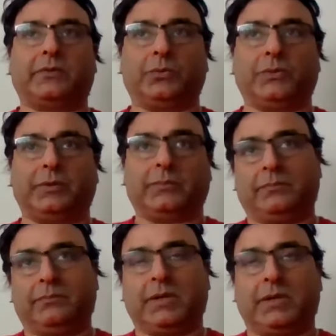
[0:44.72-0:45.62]
through the
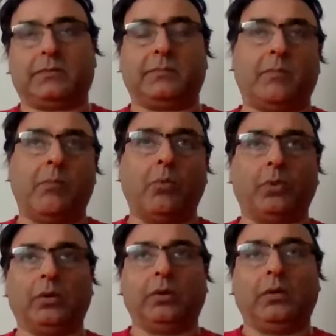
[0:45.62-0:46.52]

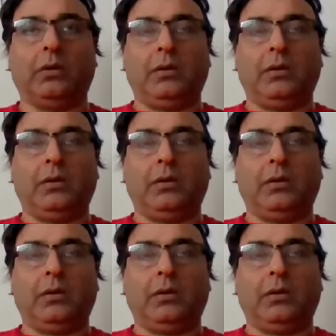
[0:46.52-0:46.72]
Moodle.